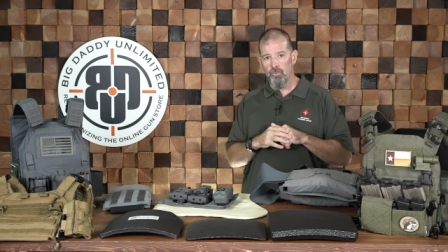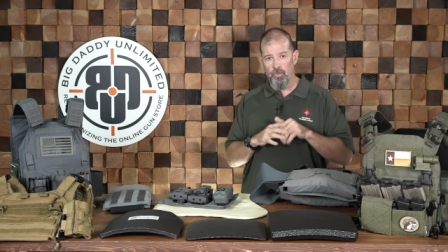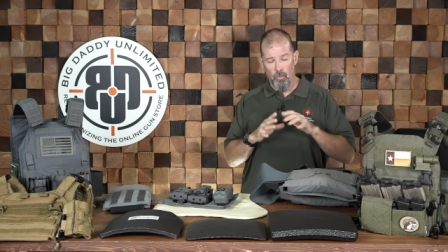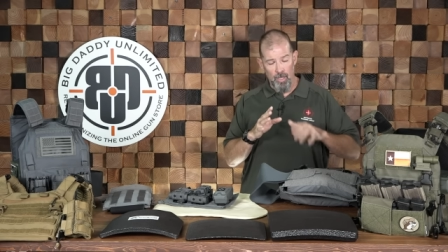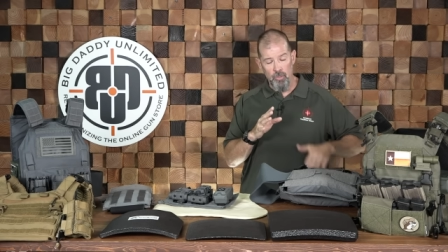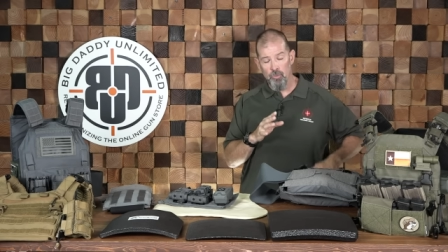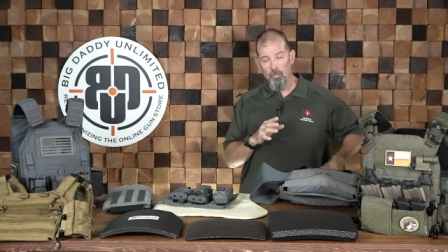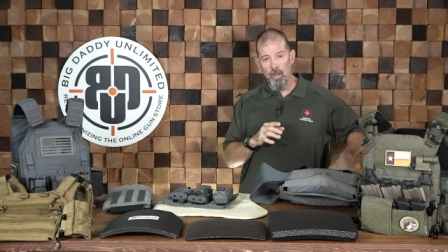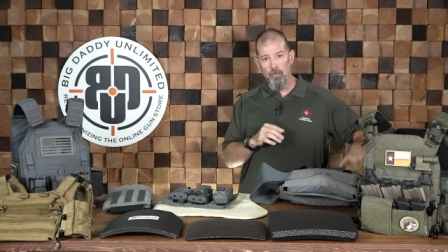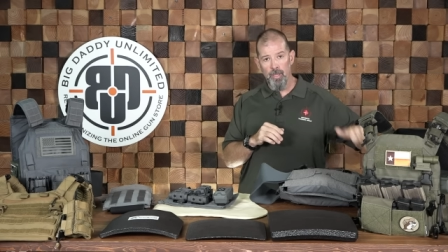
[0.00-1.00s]
So when I drew
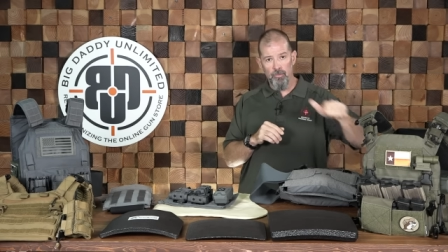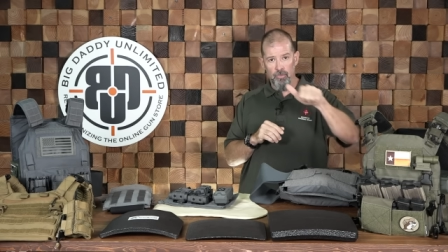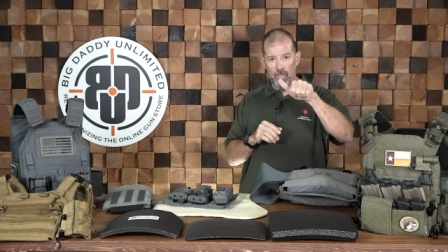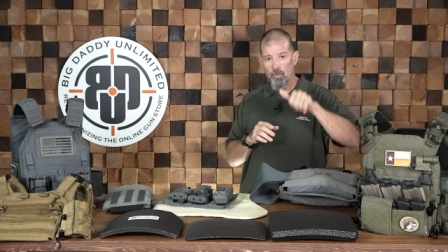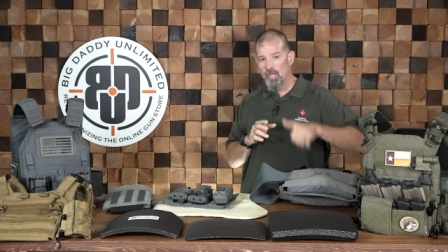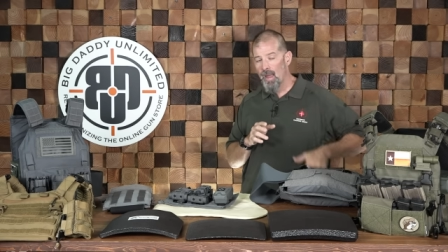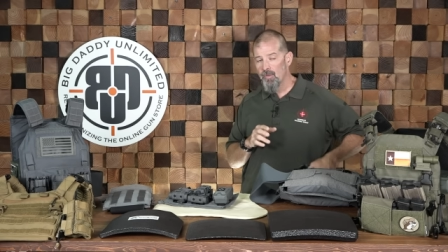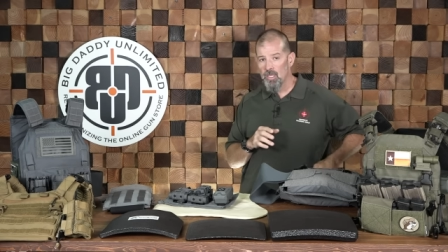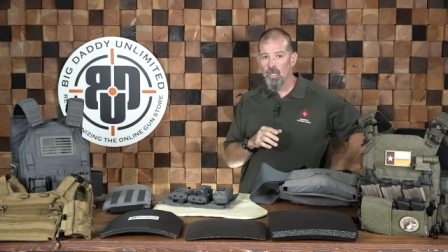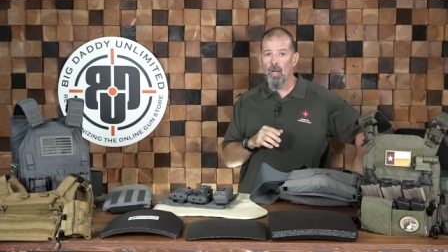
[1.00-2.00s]
my pistol, I was
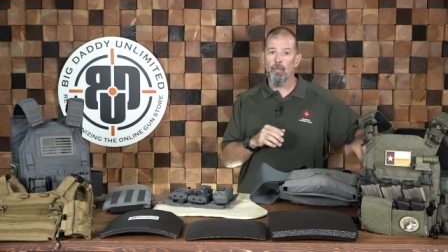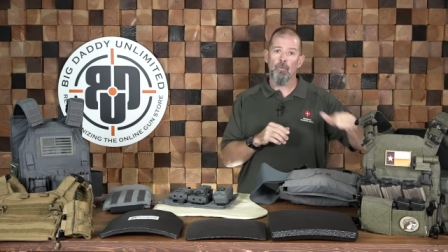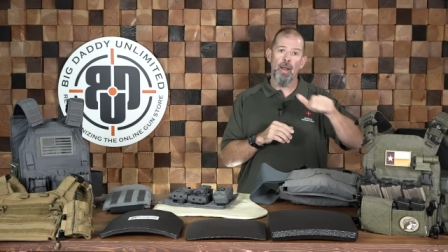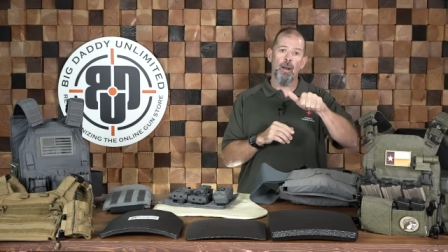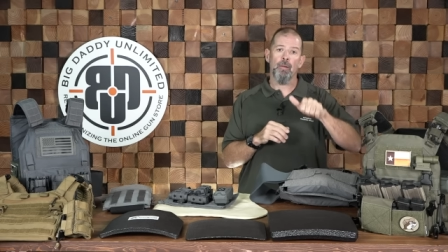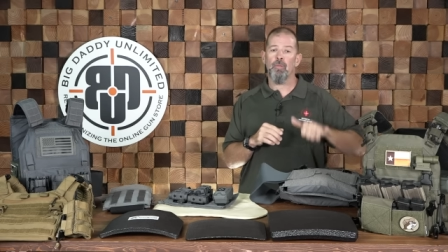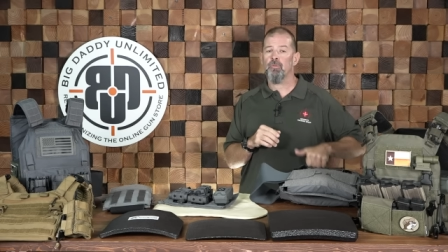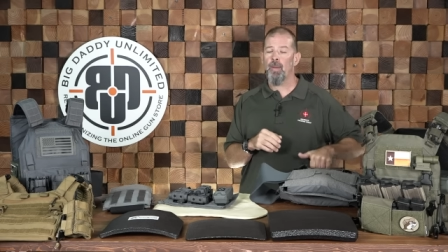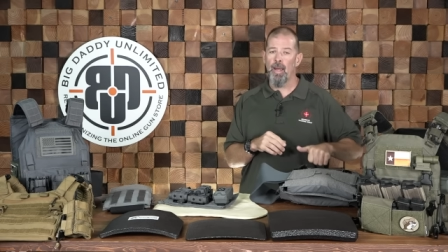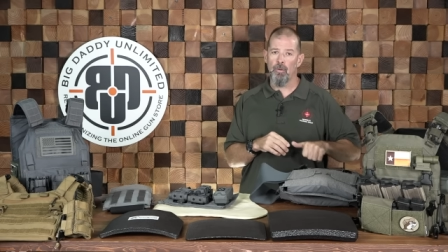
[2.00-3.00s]
having to come around
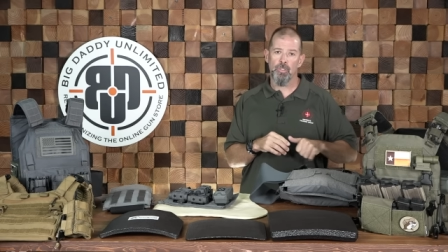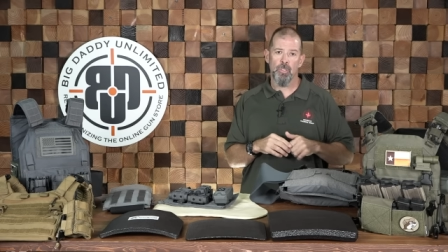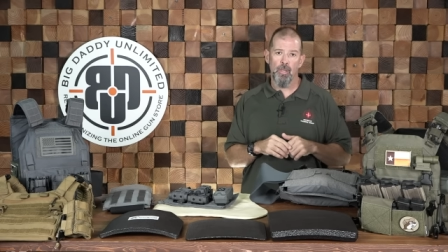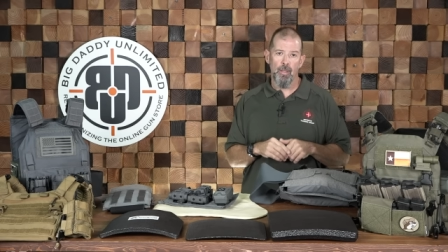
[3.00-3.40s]
this pouch.